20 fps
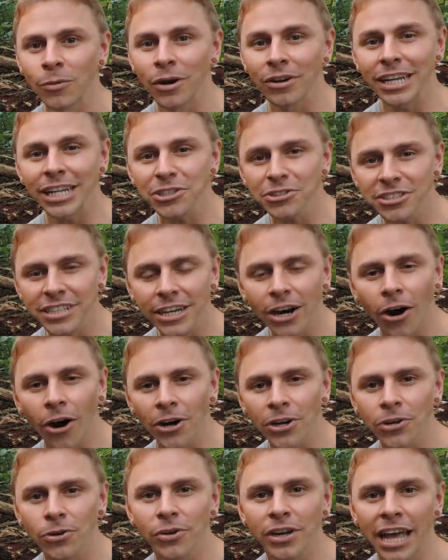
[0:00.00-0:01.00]
Well, an interesting
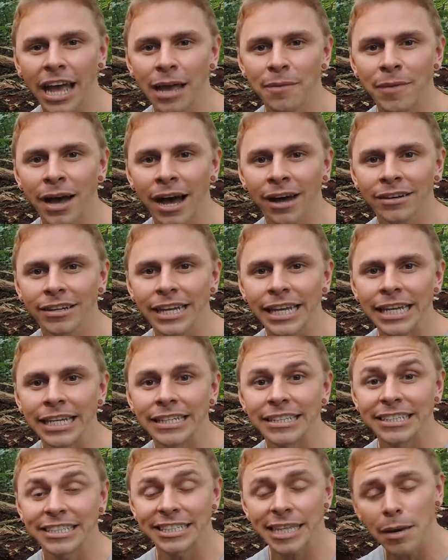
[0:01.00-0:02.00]
article came out
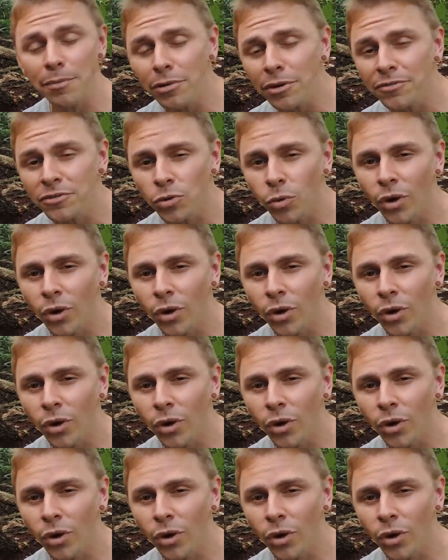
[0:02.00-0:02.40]
in December of